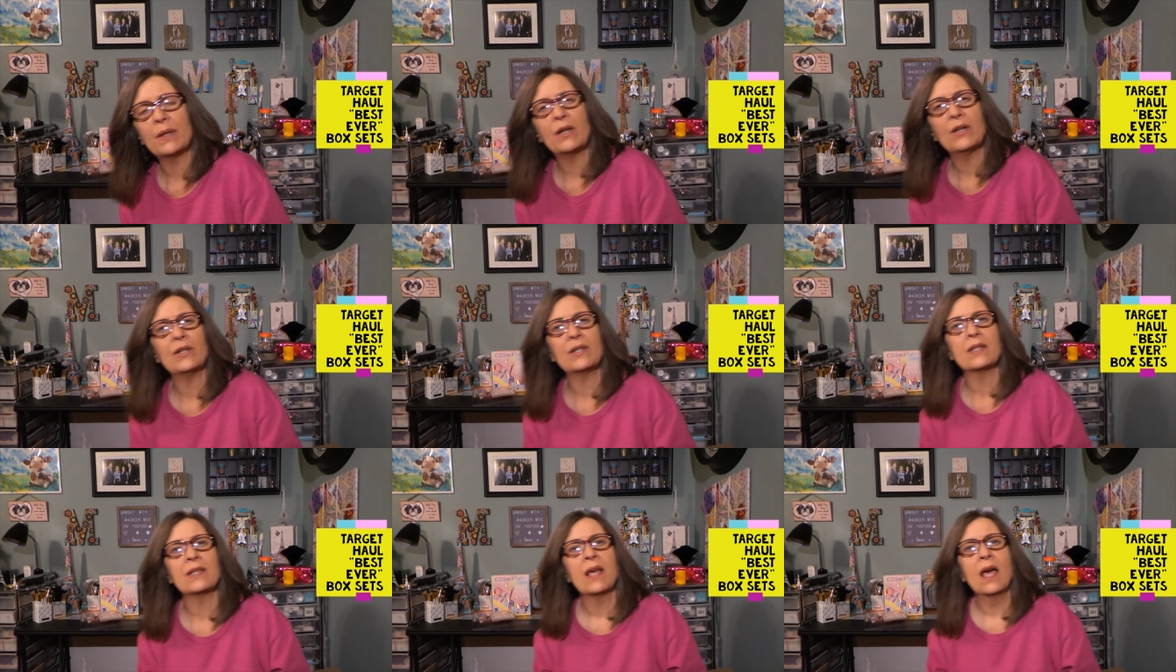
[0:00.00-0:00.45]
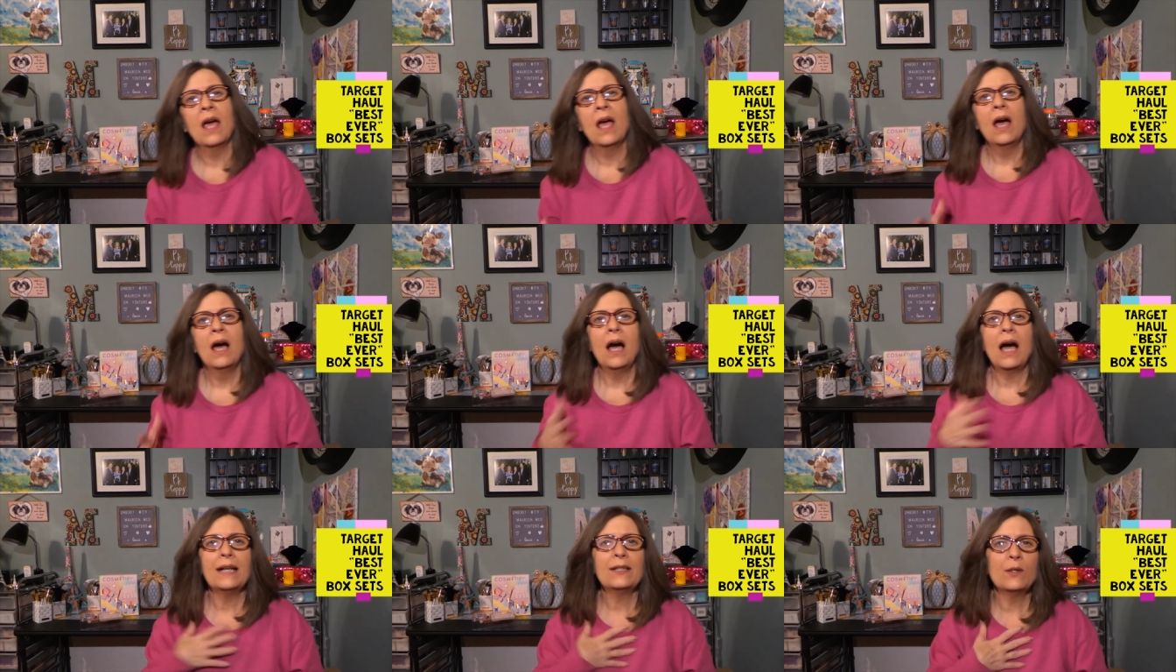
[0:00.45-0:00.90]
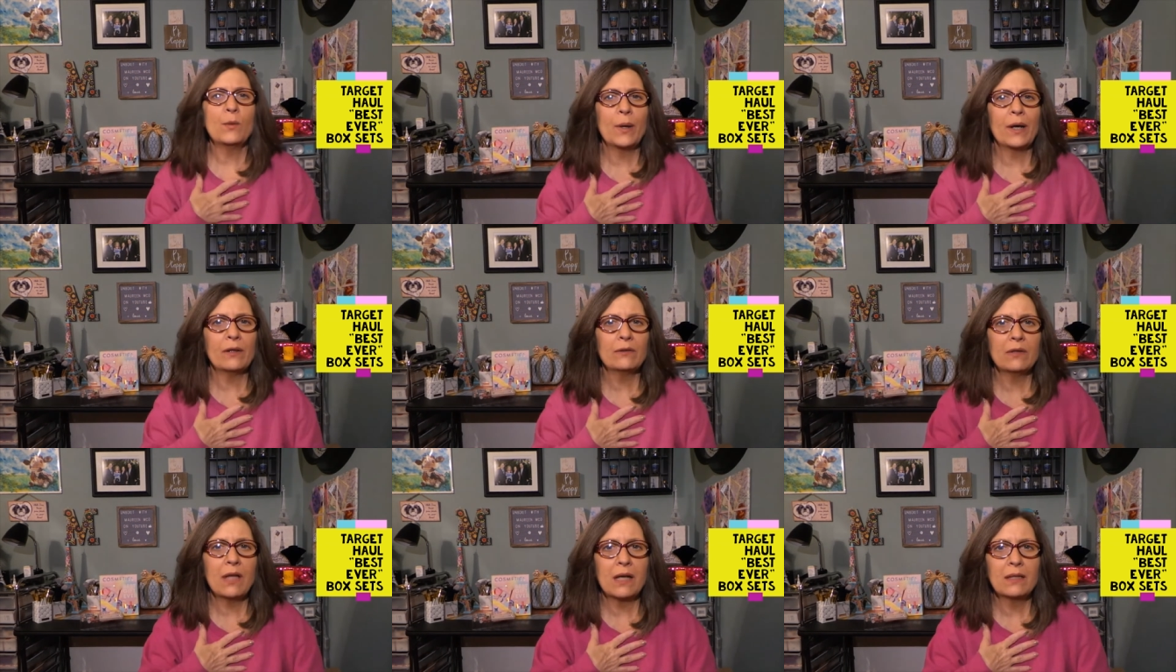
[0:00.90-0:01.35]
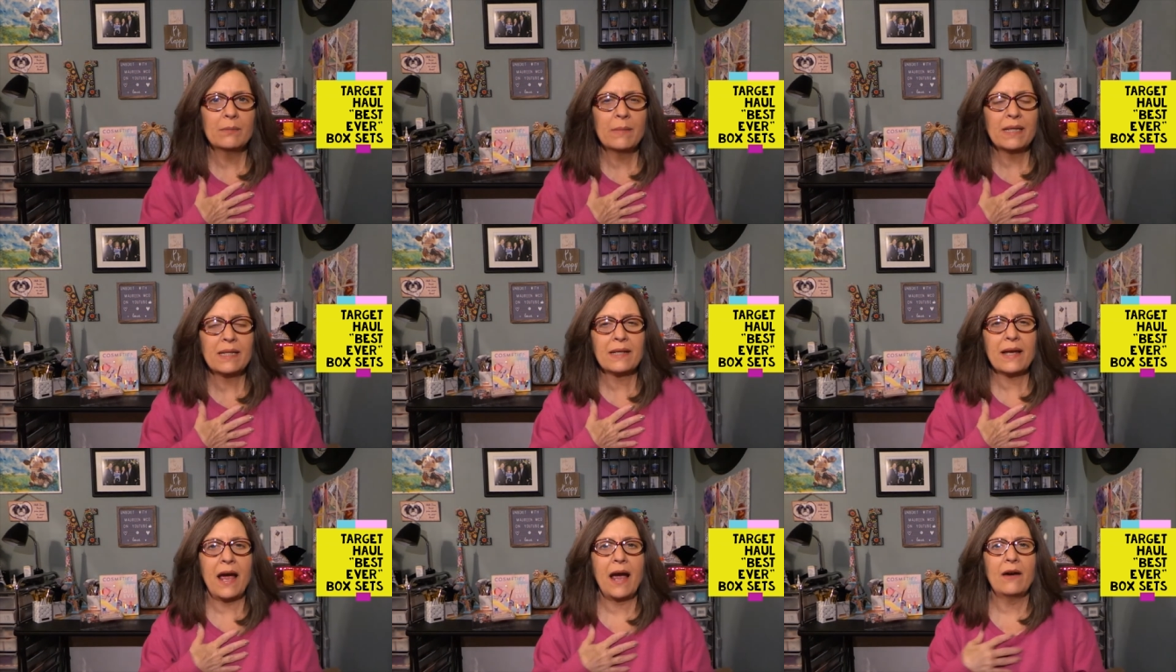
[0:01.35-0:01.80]
because I don't wear a lot of
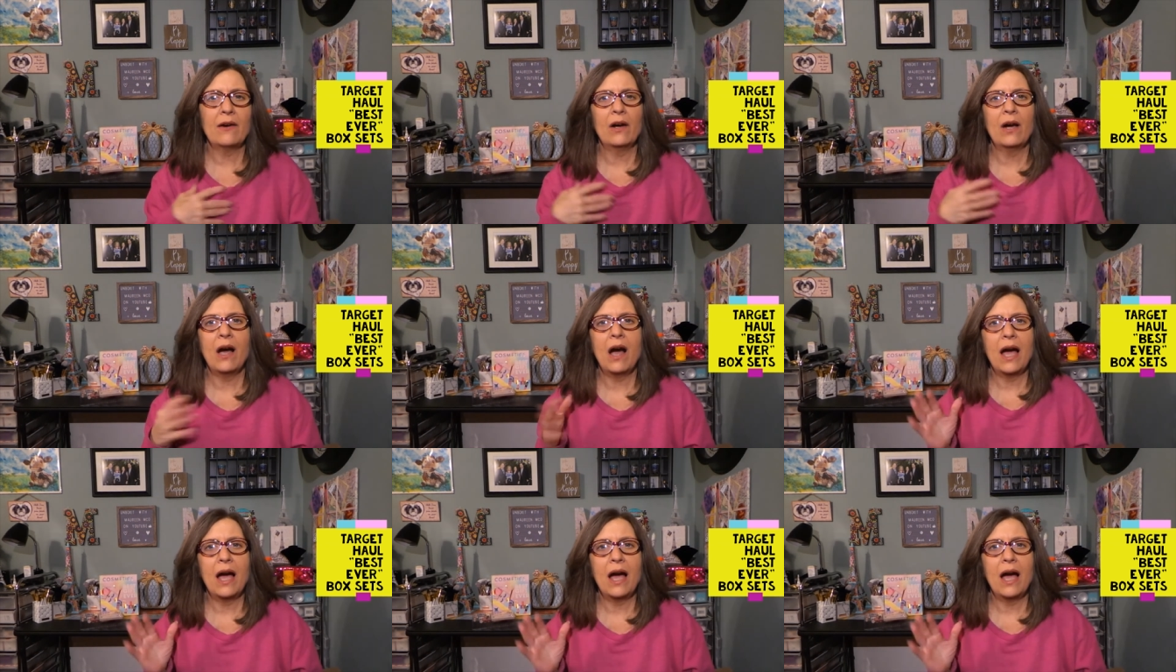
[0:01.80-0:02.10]
mascara.